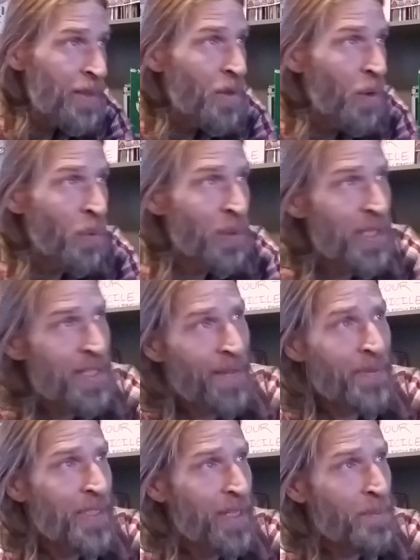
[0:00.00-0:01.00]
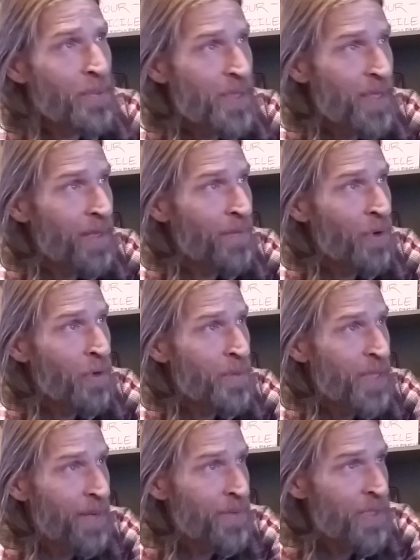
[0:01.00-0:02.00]
Only 17% of homes
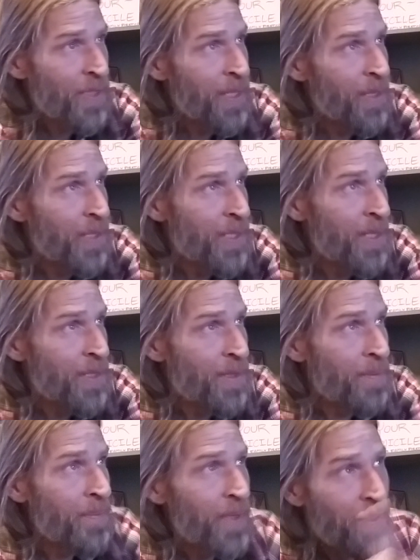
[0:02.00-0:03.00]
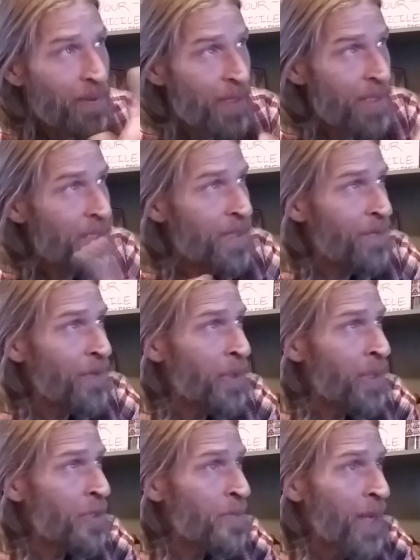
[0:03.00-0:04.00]
have a security system. This is a few
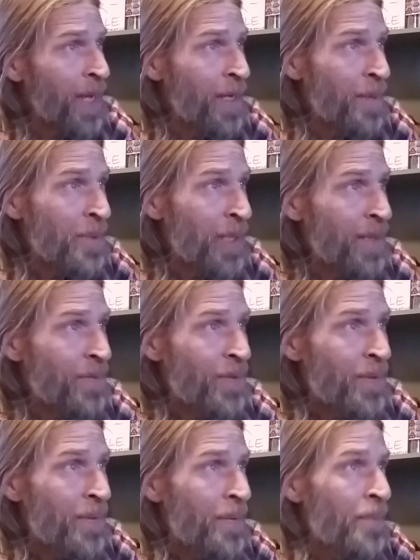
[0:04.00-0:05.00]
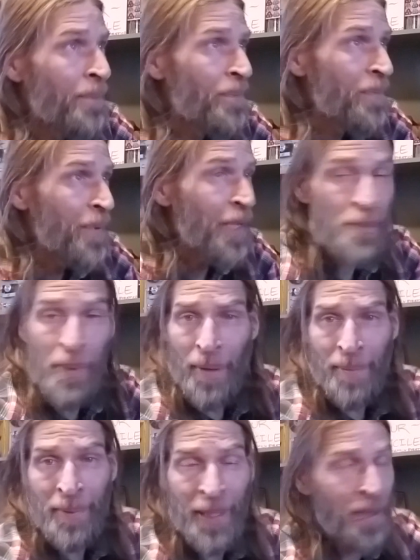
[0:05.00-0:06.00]
years back, I believe. That's
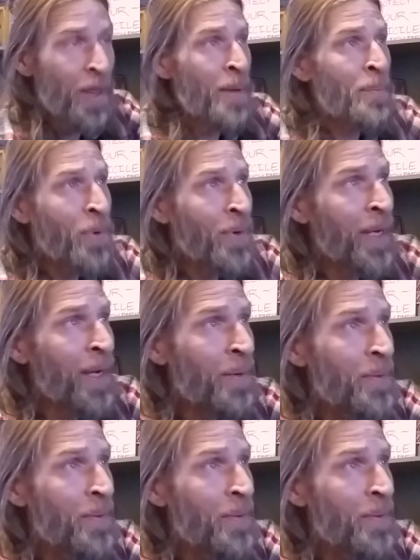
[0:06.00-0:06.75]
probably a lot more now.